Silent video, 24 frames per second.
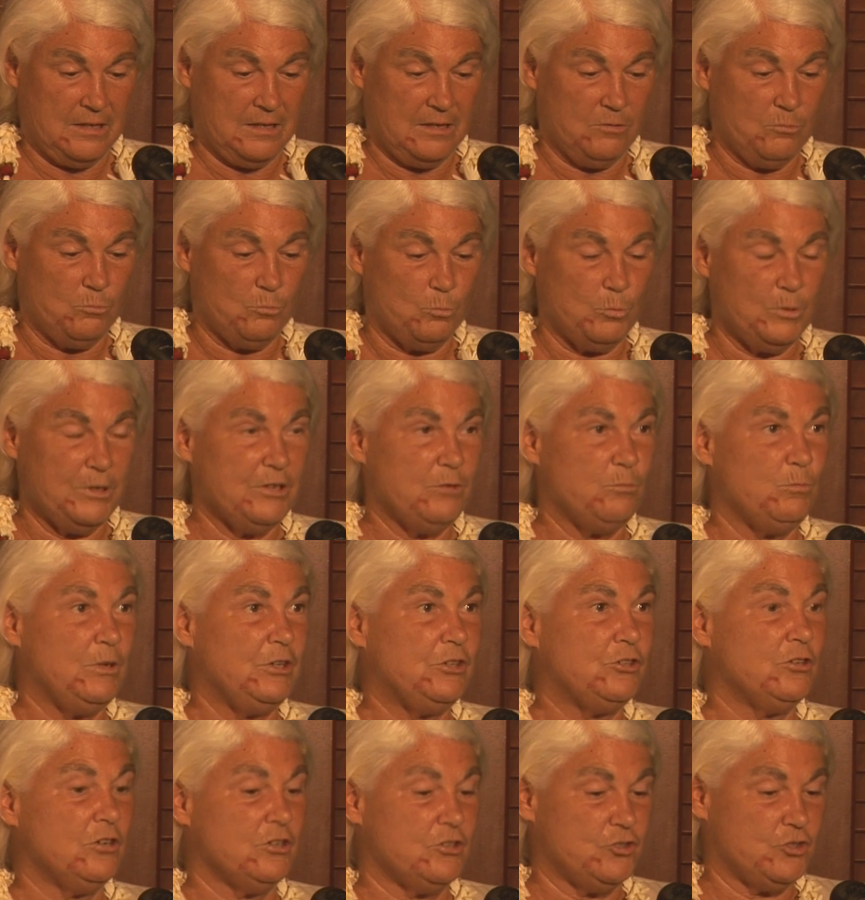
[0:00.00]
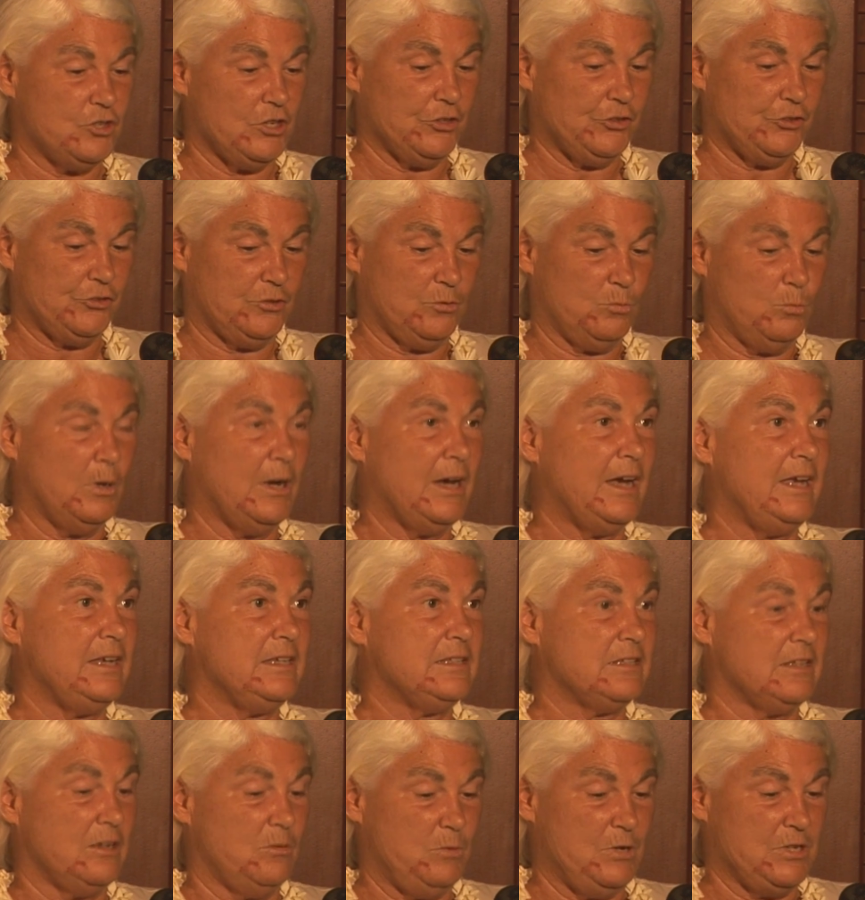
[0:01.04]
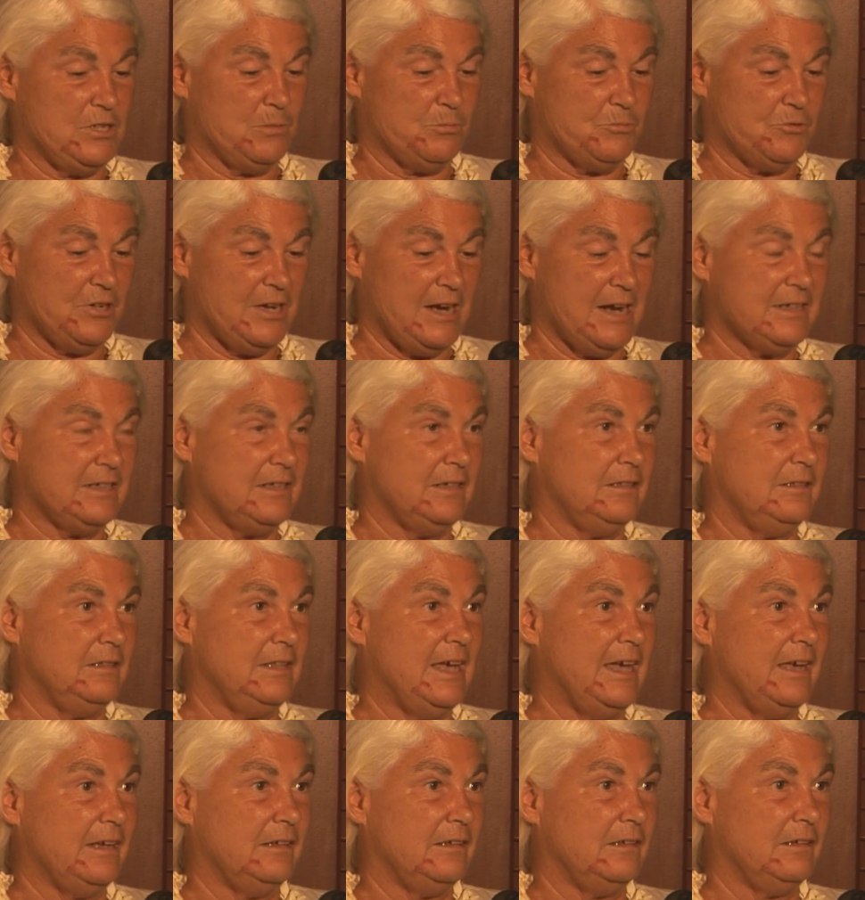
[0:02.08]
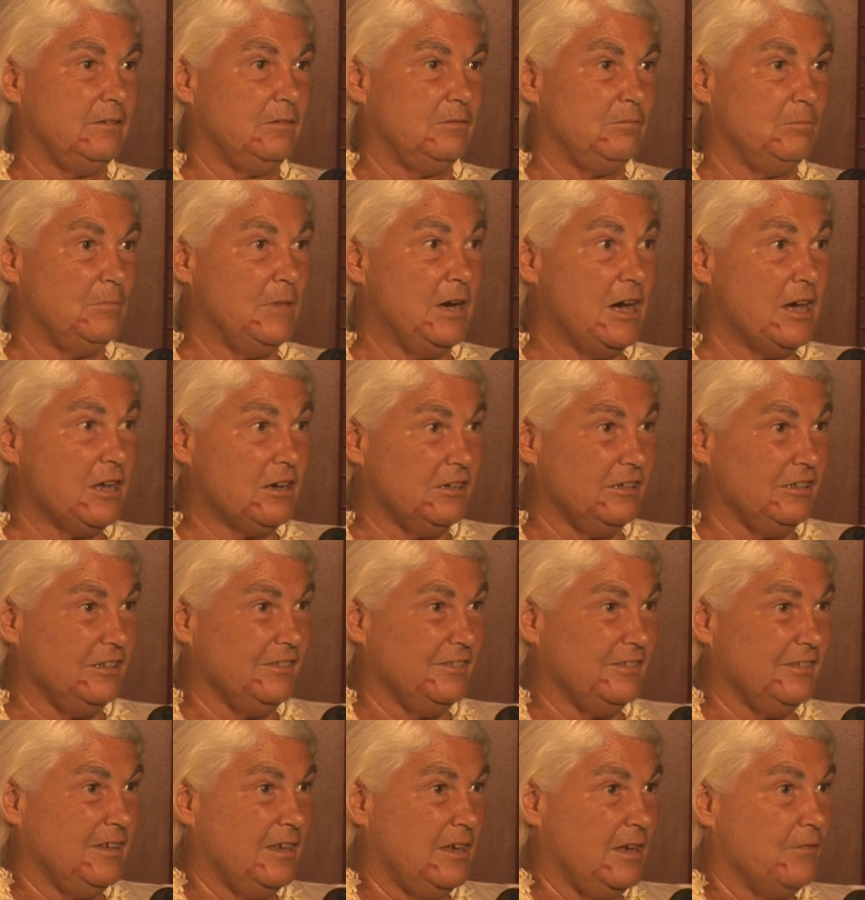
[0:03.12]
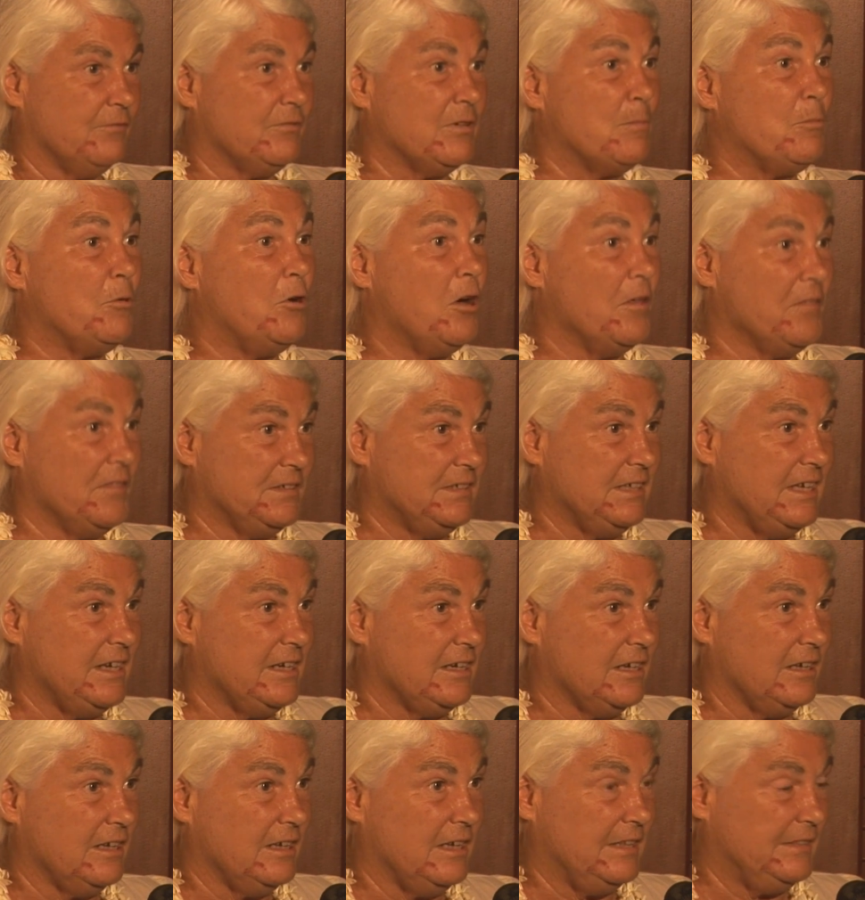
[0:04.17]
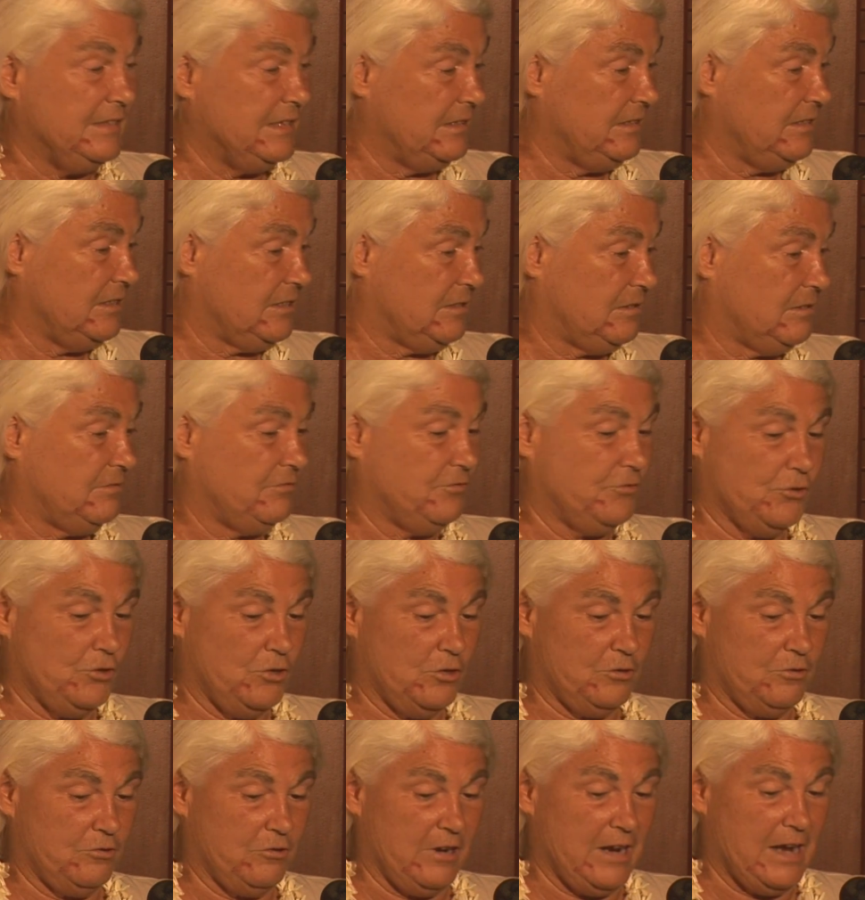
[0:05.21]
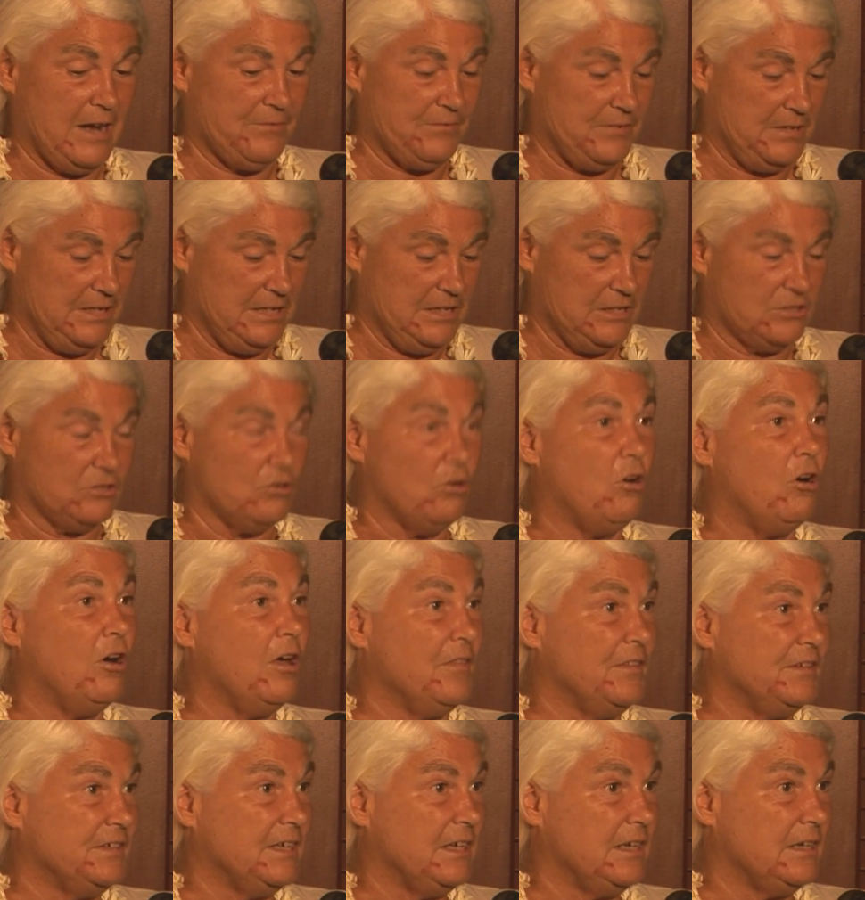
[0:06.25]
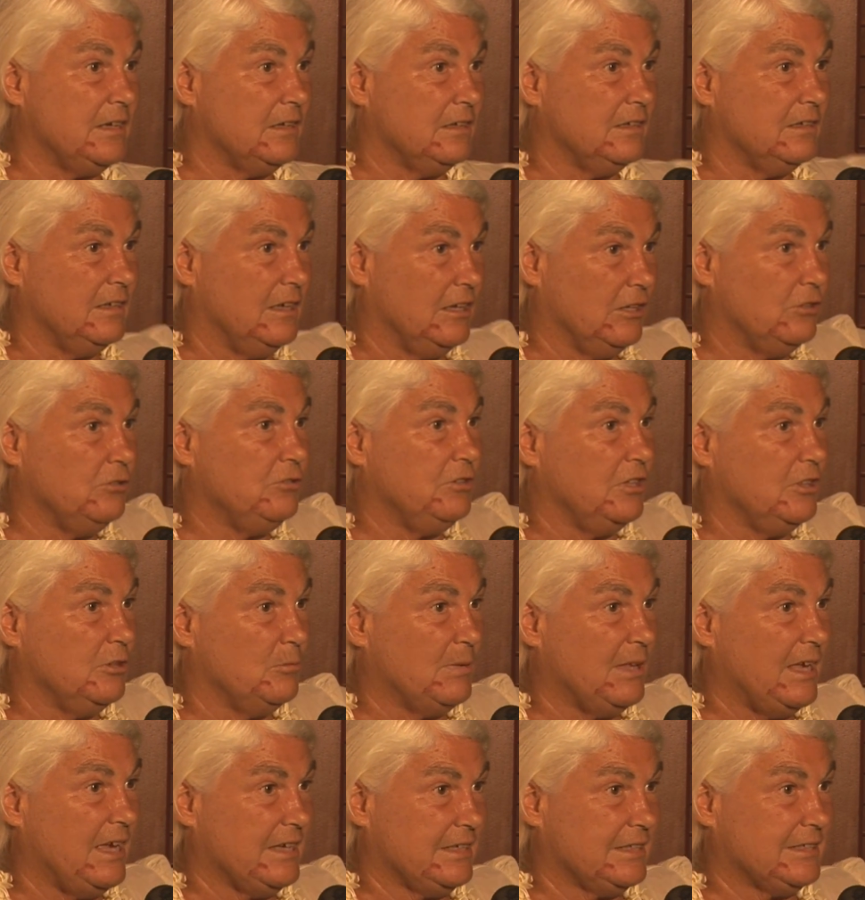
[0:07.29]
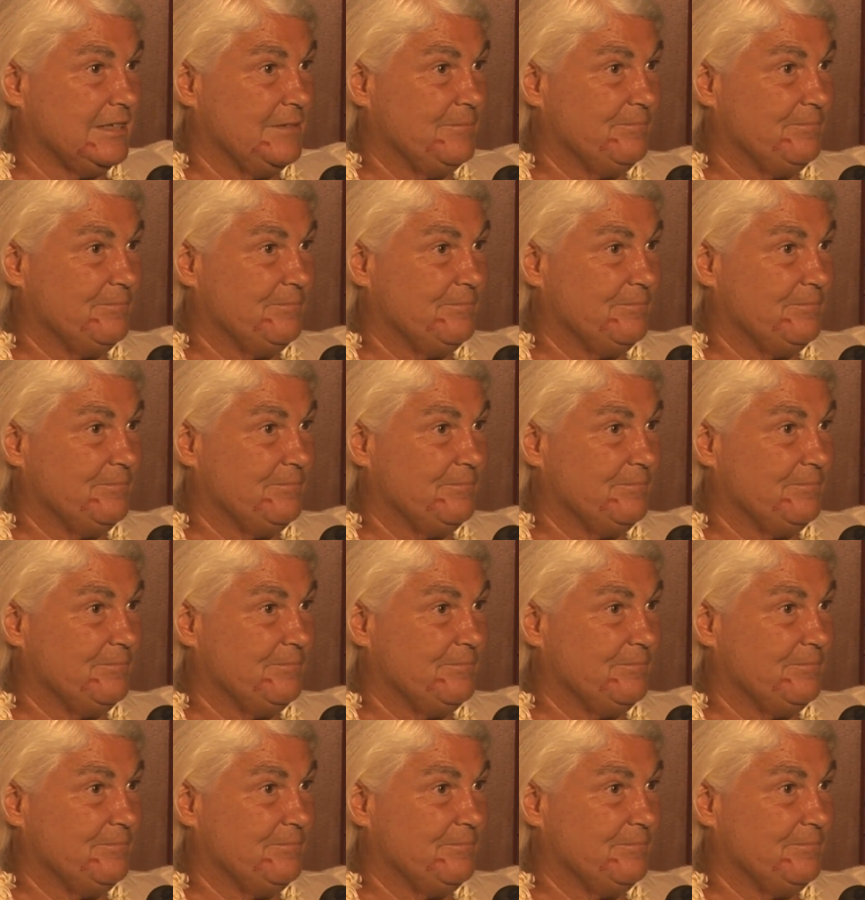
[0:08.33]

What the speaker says: We took just the whites and we subtracted that model from all the data. And then this third graph is all the data, including the blacks.